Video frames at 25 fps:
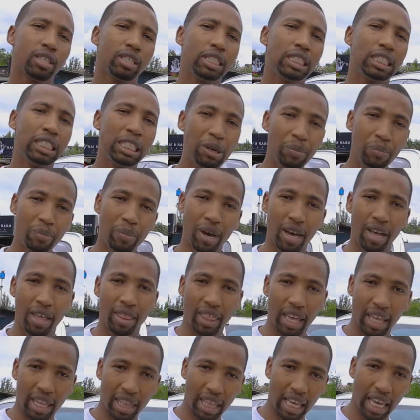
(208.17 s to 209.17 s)
cheaper
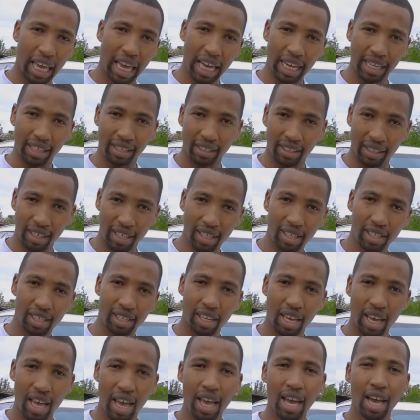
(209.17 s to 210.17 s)
than the X6,
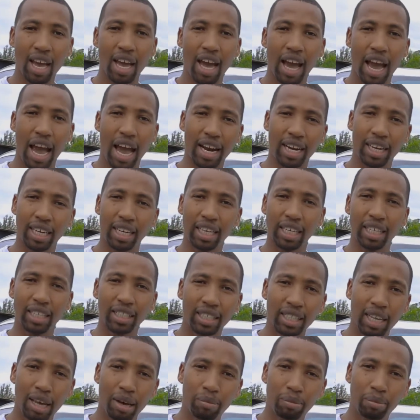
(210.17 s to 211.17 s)
and in
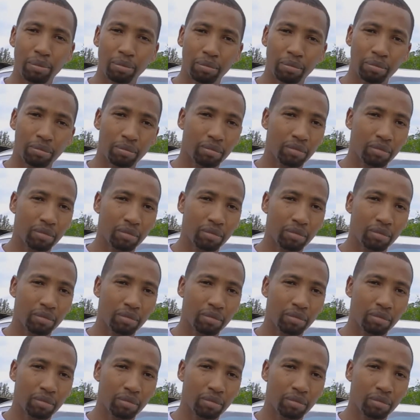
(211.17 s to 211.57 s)
some